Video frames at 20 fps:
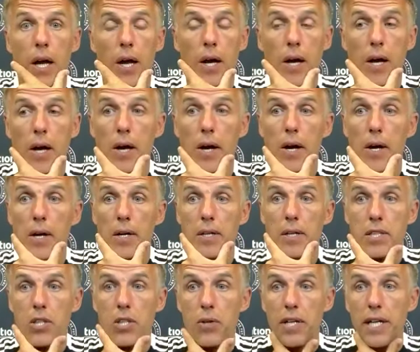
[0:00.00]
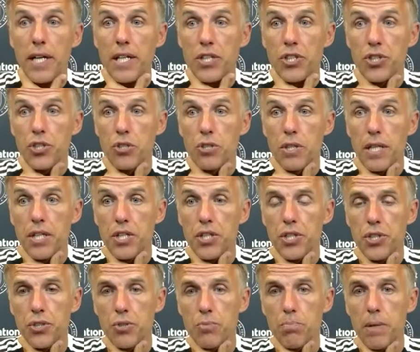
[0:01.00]
It
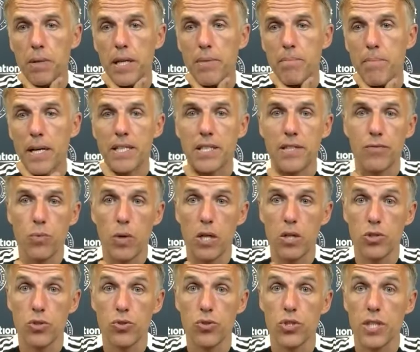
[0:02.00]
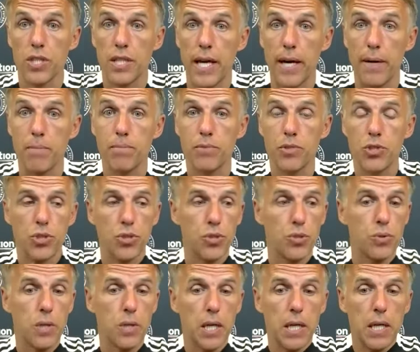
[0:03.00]
should be a massive well done to them,
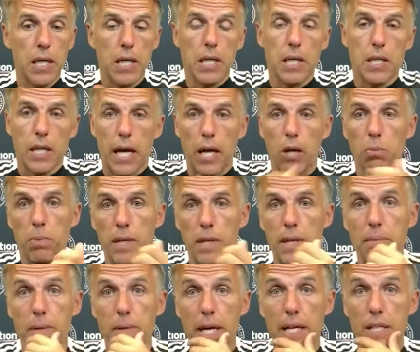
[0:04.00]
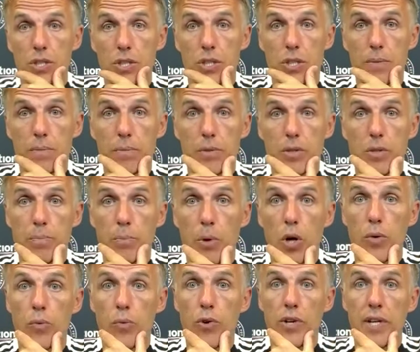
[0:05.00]
to helping him get to the
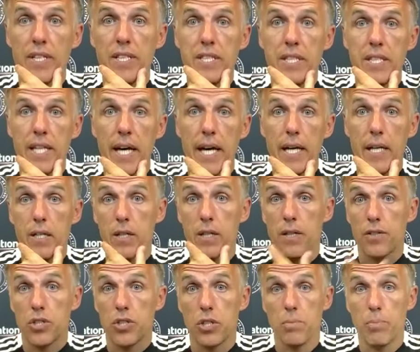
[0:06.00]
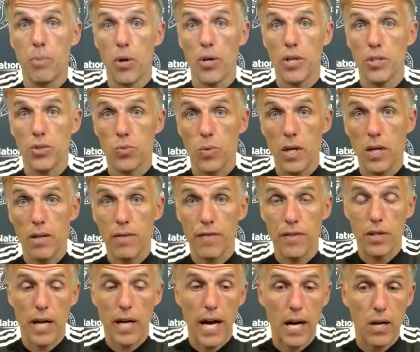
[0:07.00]
point where he is today, and to the boy as well for
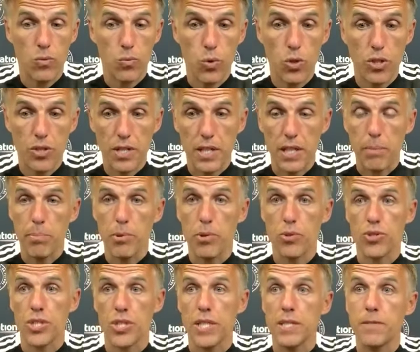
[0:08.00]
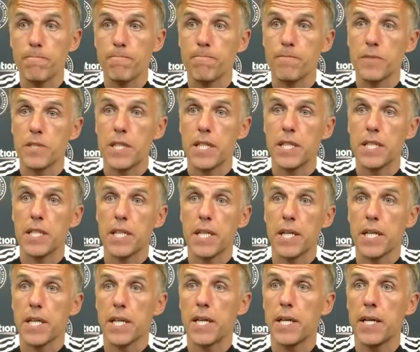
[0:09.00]
the hard work that he puts in. And,
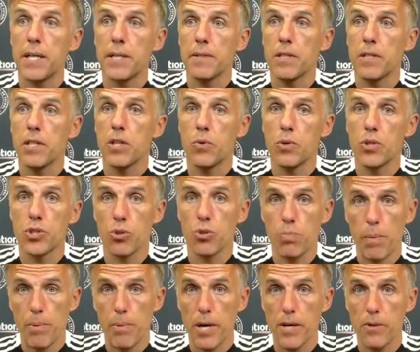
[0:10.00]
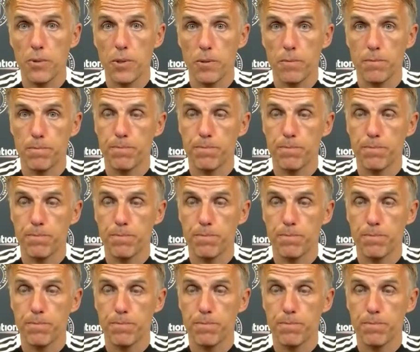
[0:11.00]
we're super proud.